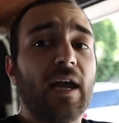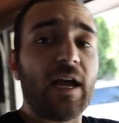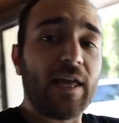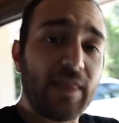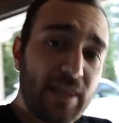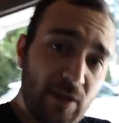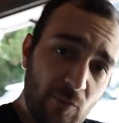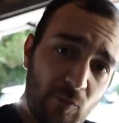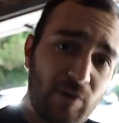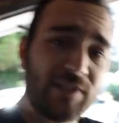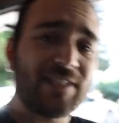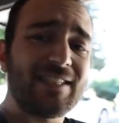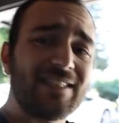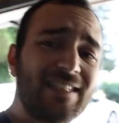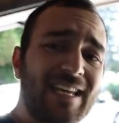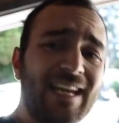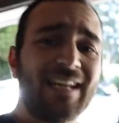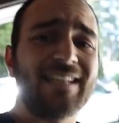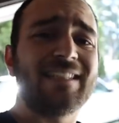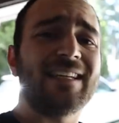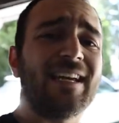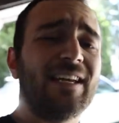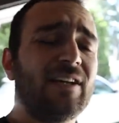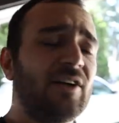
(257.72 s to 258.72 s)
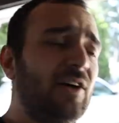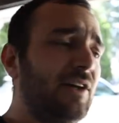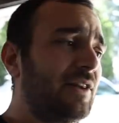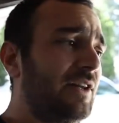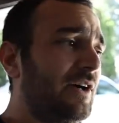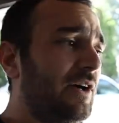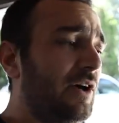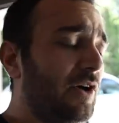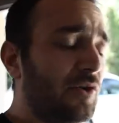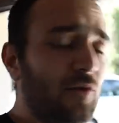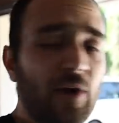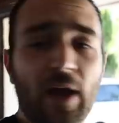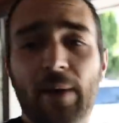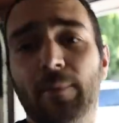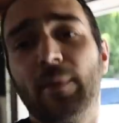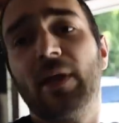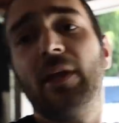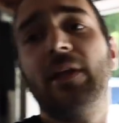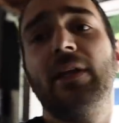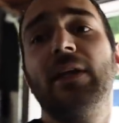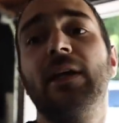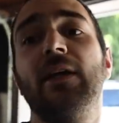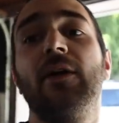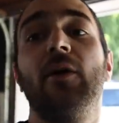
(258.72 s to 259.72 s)
And then once it's hand tightened on there, I'll grab
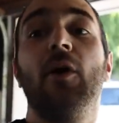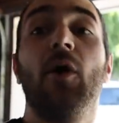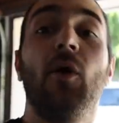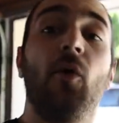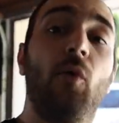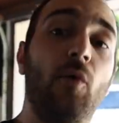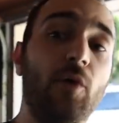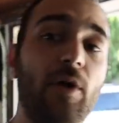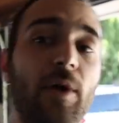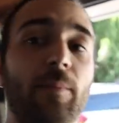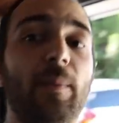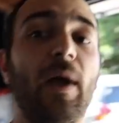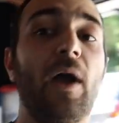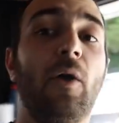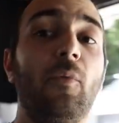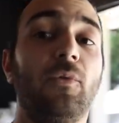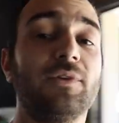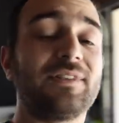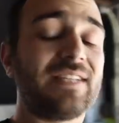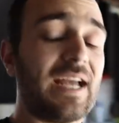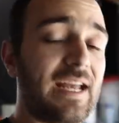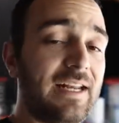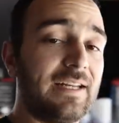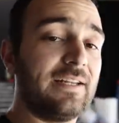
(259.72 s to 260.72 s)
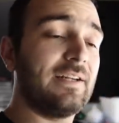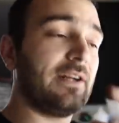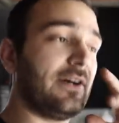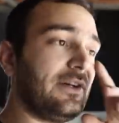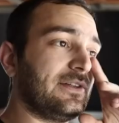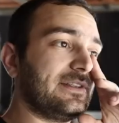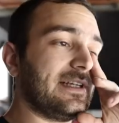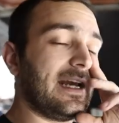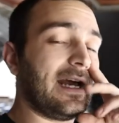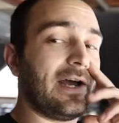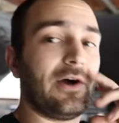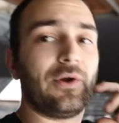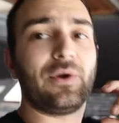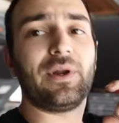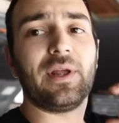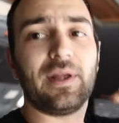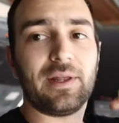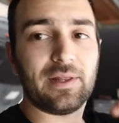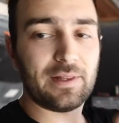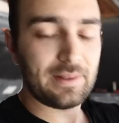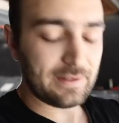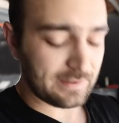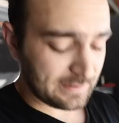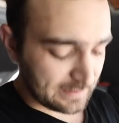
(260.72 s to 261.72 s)
Melanie, we'll come out, we'll tighten it all down.
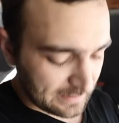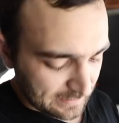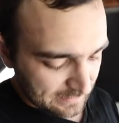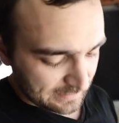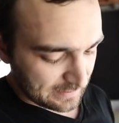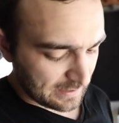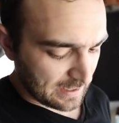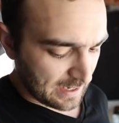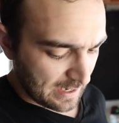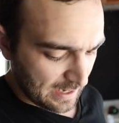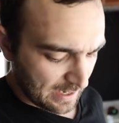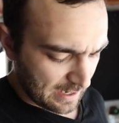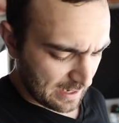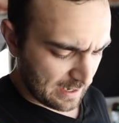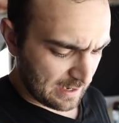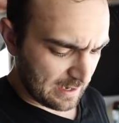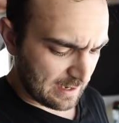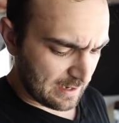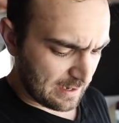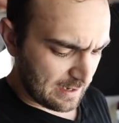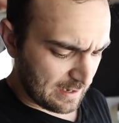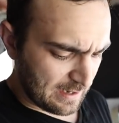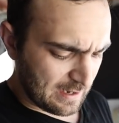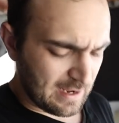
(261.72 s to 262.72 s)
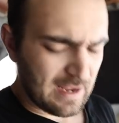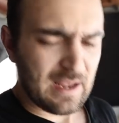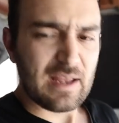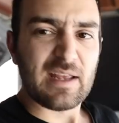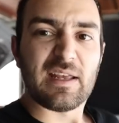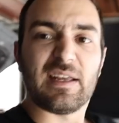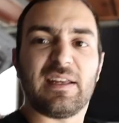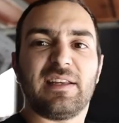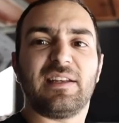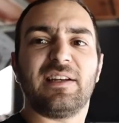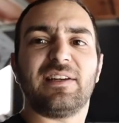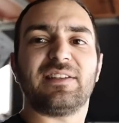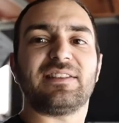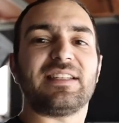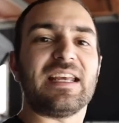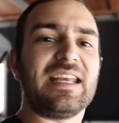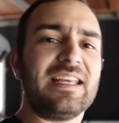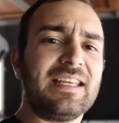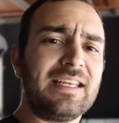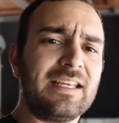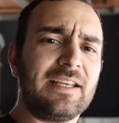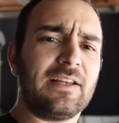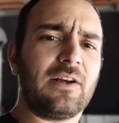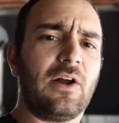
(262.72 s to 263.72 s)
This is, uh, you know,
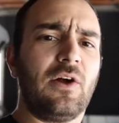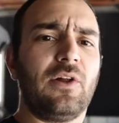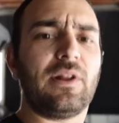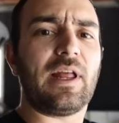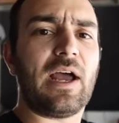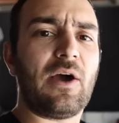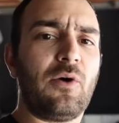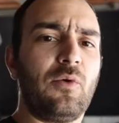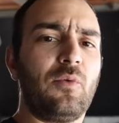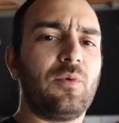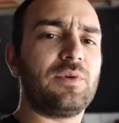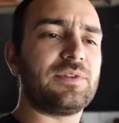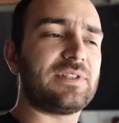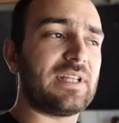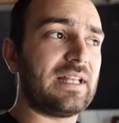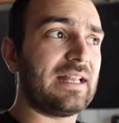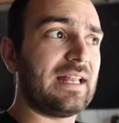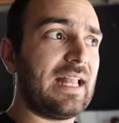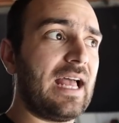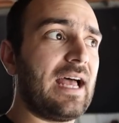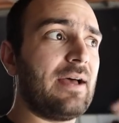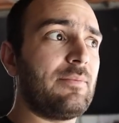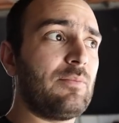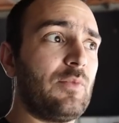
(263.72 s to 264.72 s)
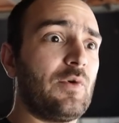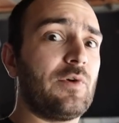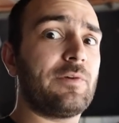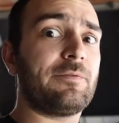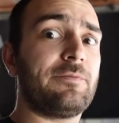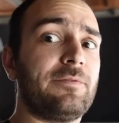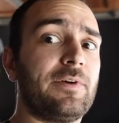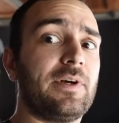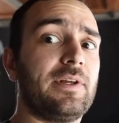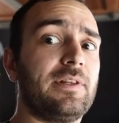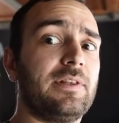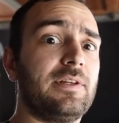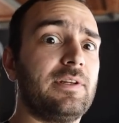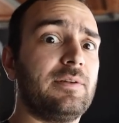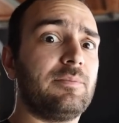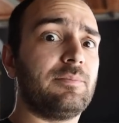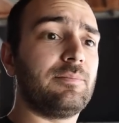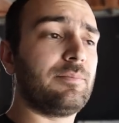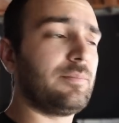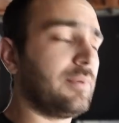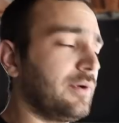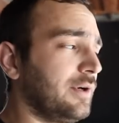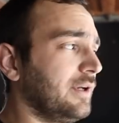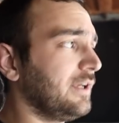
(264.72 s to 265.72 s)
taking it all out was a lot more fun
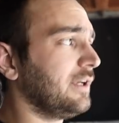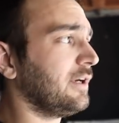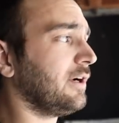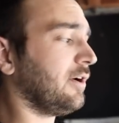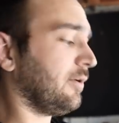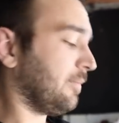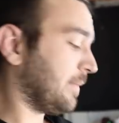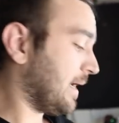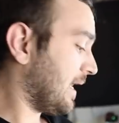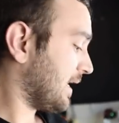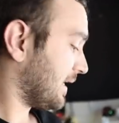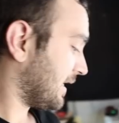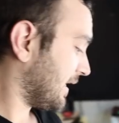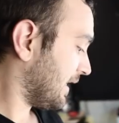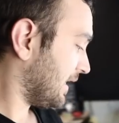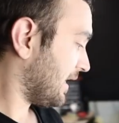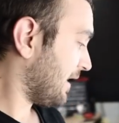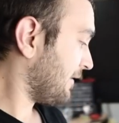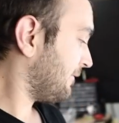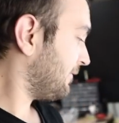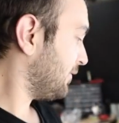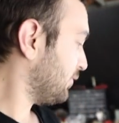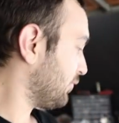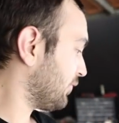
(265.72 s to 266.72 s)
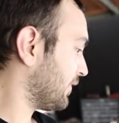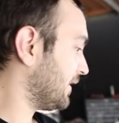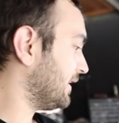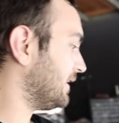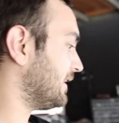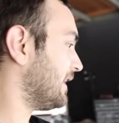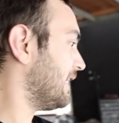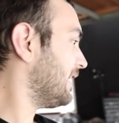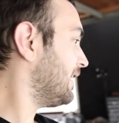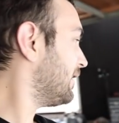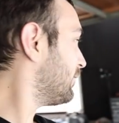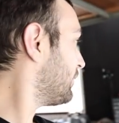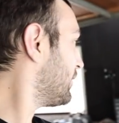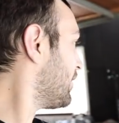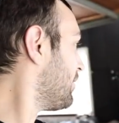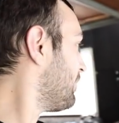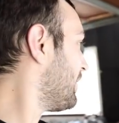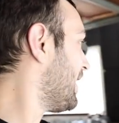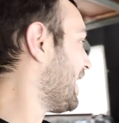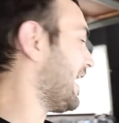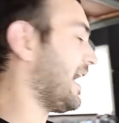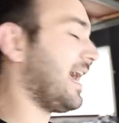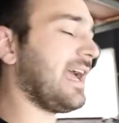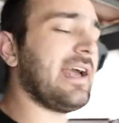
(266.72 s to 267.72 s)
than putting it all back in. I feel really naked without
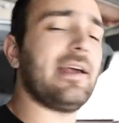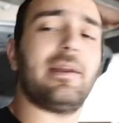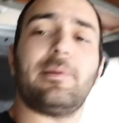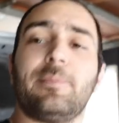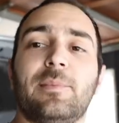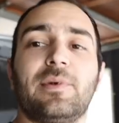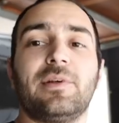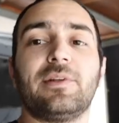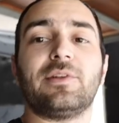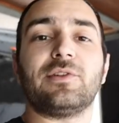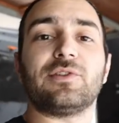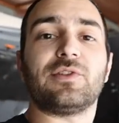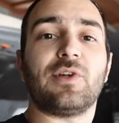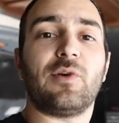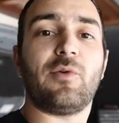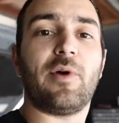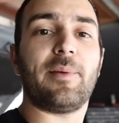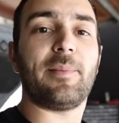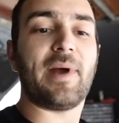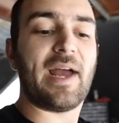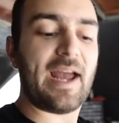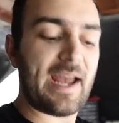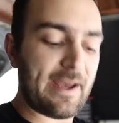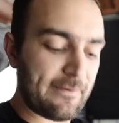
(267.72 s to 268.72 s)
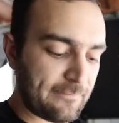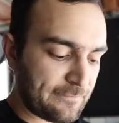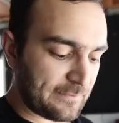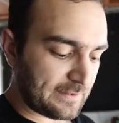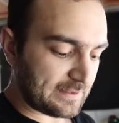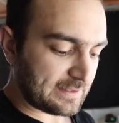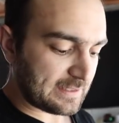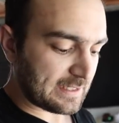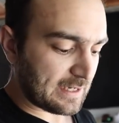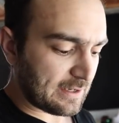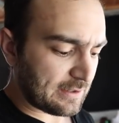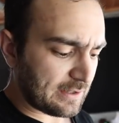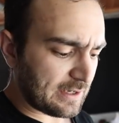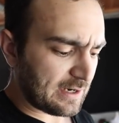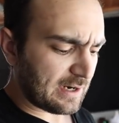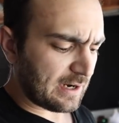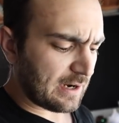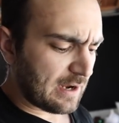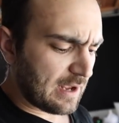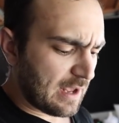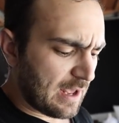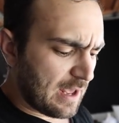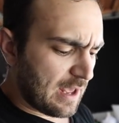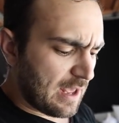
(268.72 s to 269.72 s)
my hat, but there's no way my hat fits down
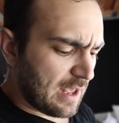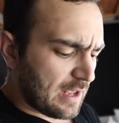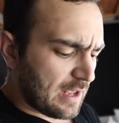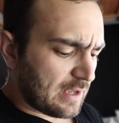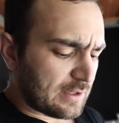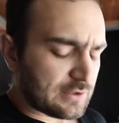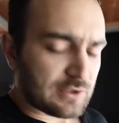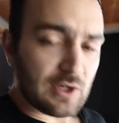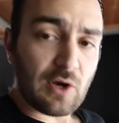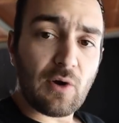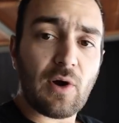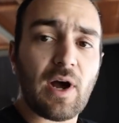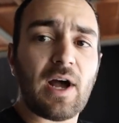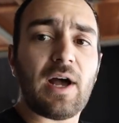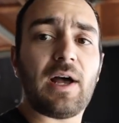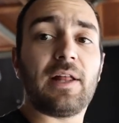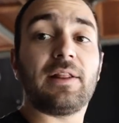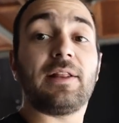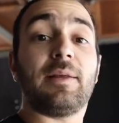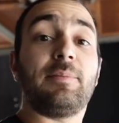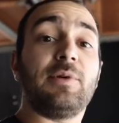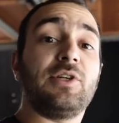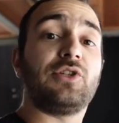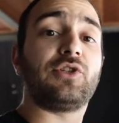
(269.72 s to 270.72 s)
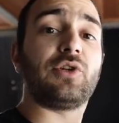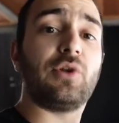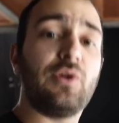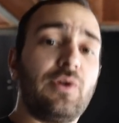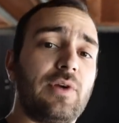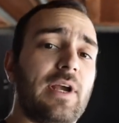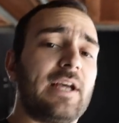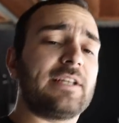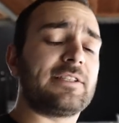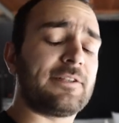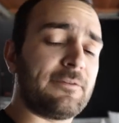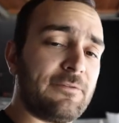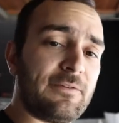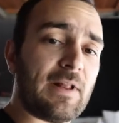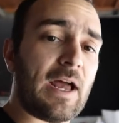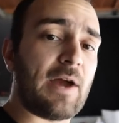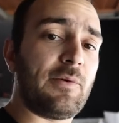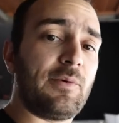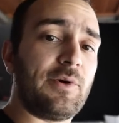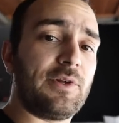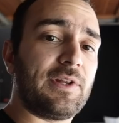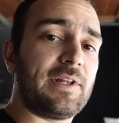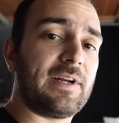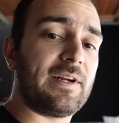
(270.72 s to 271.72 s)
there. So uh, let me show you guys the
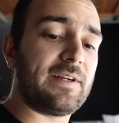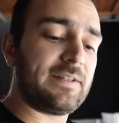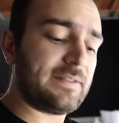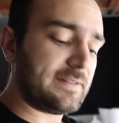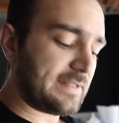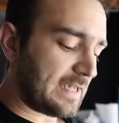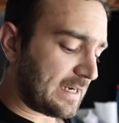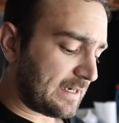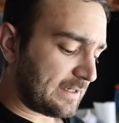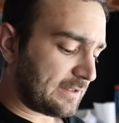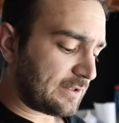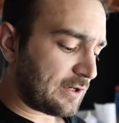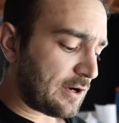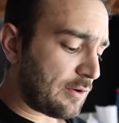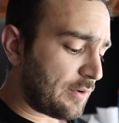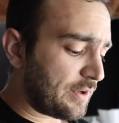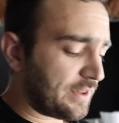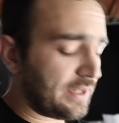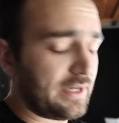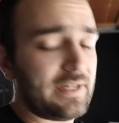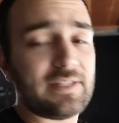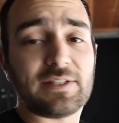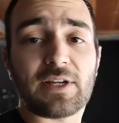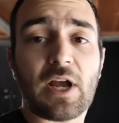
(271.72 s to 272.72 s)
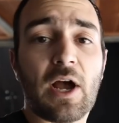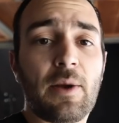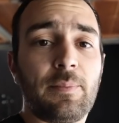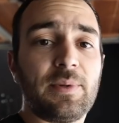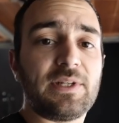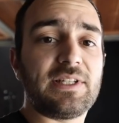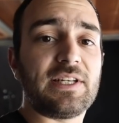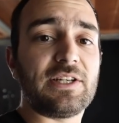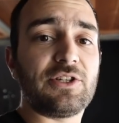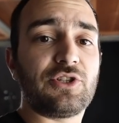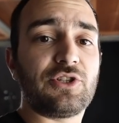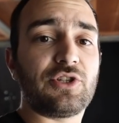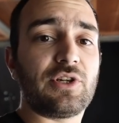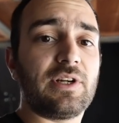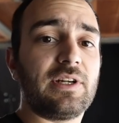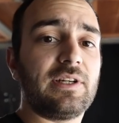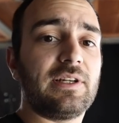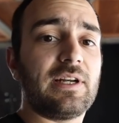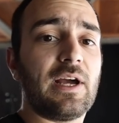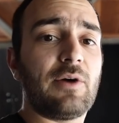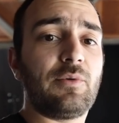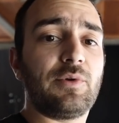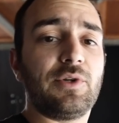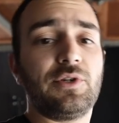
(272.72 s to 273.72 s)
flywheel that I decided to go with. It is competition.
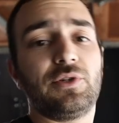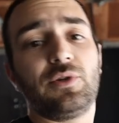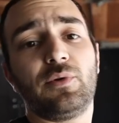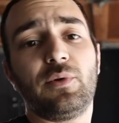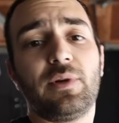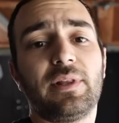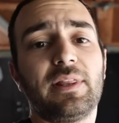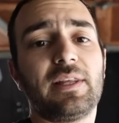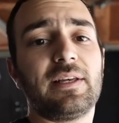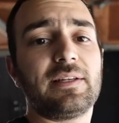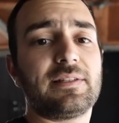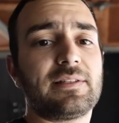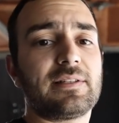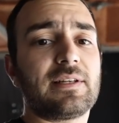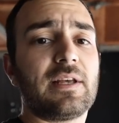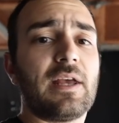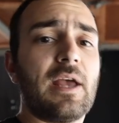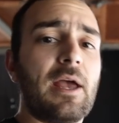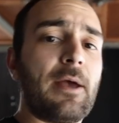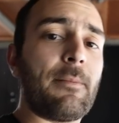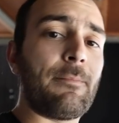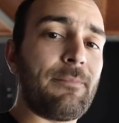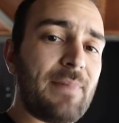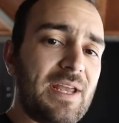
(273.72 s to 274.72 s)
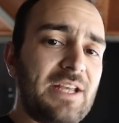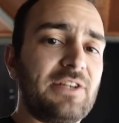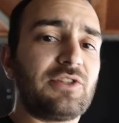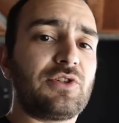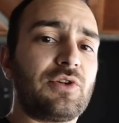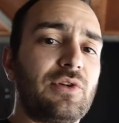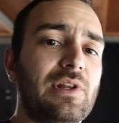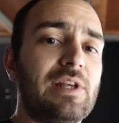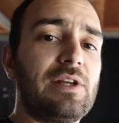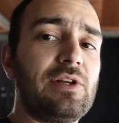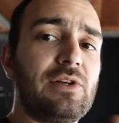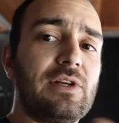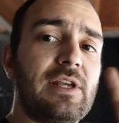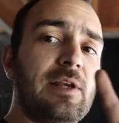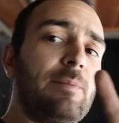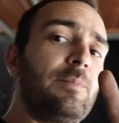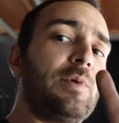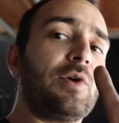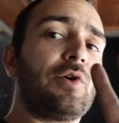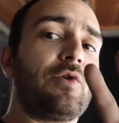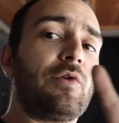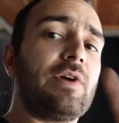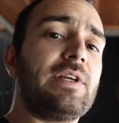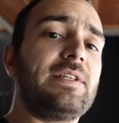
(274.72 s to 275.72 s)
Now when you're doing this, make sure that you keep
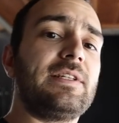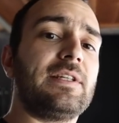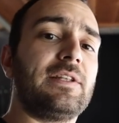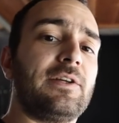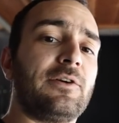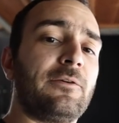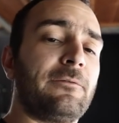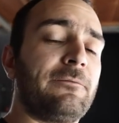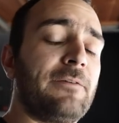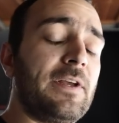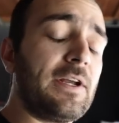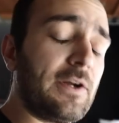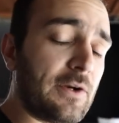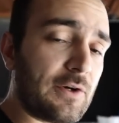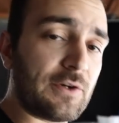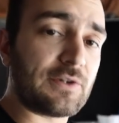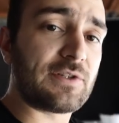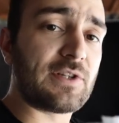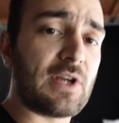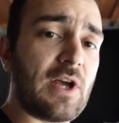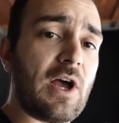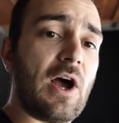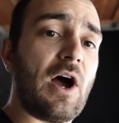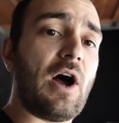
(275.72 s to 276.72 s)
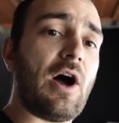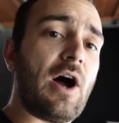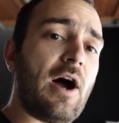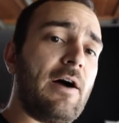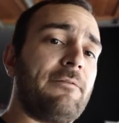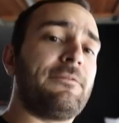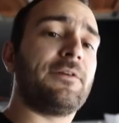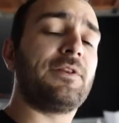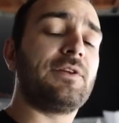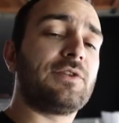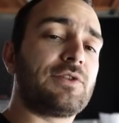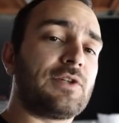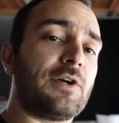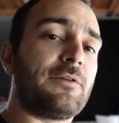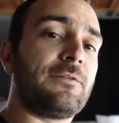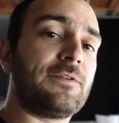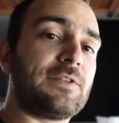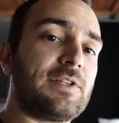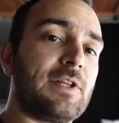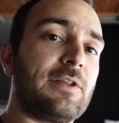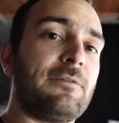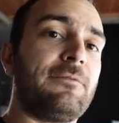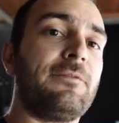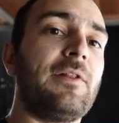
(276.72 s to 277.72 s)
your greasy little fingers off of the
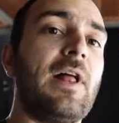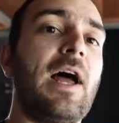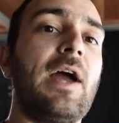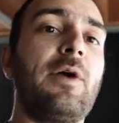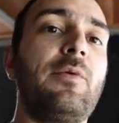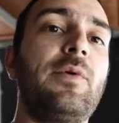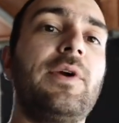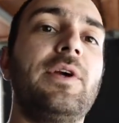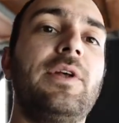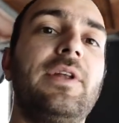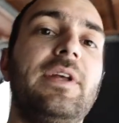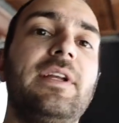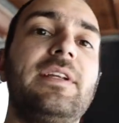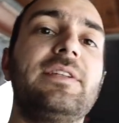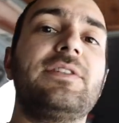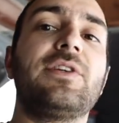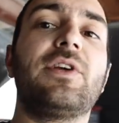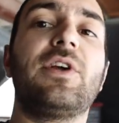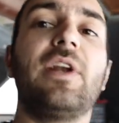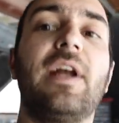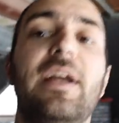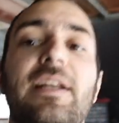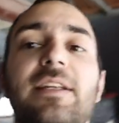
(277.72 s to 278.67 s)
surface of the flywheel, it is a good